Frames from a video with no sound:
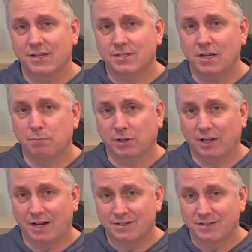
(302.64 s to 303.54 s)
ST
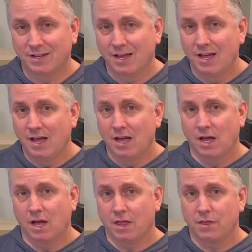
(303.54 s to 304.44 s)
Plus,
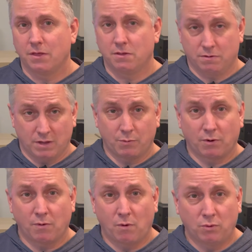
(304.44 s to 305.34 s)
they
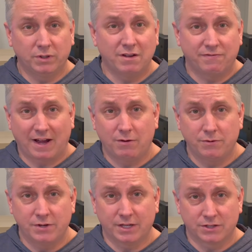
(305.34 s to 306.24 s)
were only
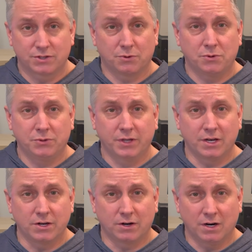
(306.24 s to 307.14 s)
found and sold
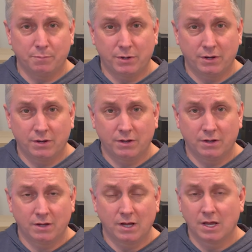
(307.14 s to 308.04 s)
in Europe.
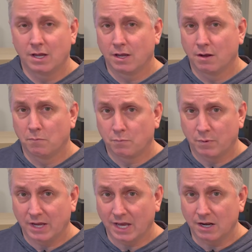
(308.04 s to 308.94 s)

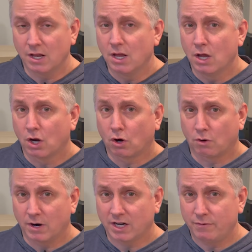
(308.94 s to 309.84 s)
Again,
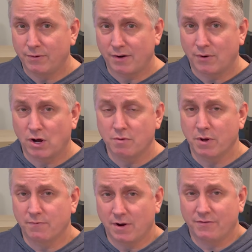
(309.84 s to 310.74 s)
correct me if I'm wrong,
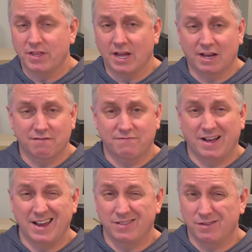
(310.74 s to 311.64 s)
but everything I can
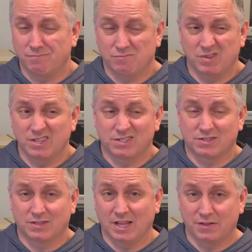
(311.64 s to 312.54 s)
find
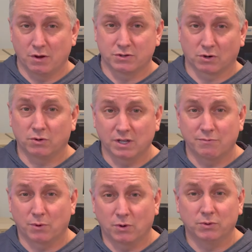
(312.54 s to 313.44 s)
is that those were
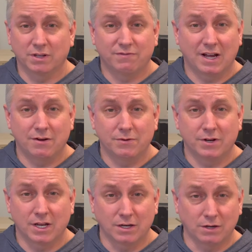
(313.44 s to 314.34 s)
only found
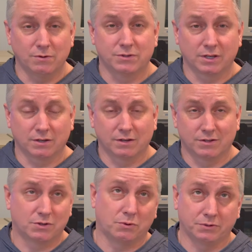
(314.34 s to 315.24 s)
and used and
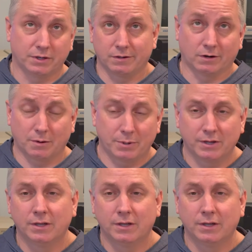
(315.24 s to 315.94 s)
sold in Europe.